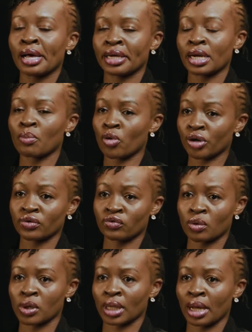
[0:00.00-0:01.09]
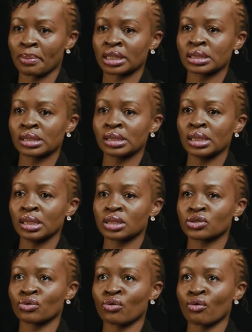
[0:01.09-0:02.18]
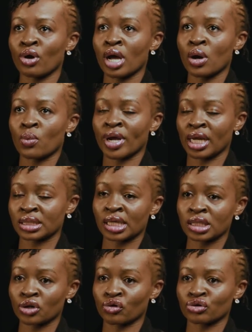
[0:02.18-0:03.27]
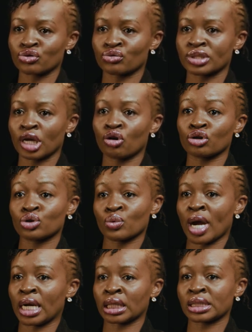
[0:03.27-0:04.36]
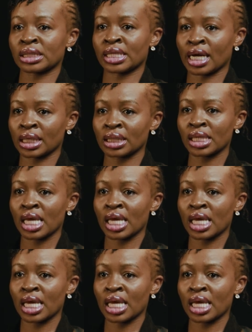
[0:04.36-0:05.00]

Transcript: in a more informal capacity. So when I started Crossroads, I got to understand